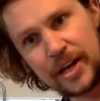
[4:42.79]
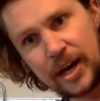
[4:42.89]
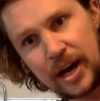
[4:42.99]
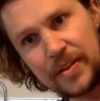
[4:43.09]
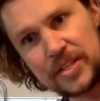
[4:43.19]

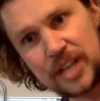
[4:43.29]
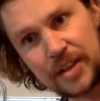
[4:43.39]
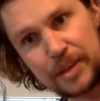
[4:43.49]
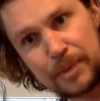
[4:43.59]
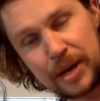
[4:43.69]
There's
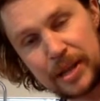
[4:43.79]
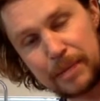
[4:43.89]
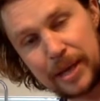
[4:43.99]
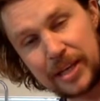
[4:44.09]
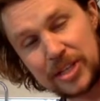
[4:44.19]
nothing better than
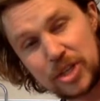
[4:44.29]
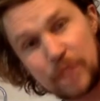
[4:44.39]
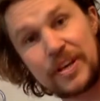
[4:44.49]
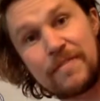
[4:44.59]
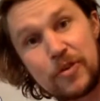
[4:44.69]
making it yourself
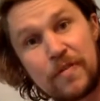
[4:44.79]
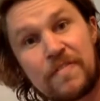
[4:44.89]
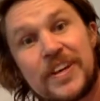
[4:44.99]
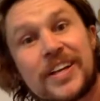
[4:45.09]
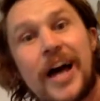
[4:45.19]
if you
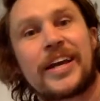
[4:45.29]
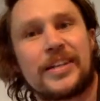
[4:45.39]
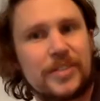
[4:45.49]
feel like it.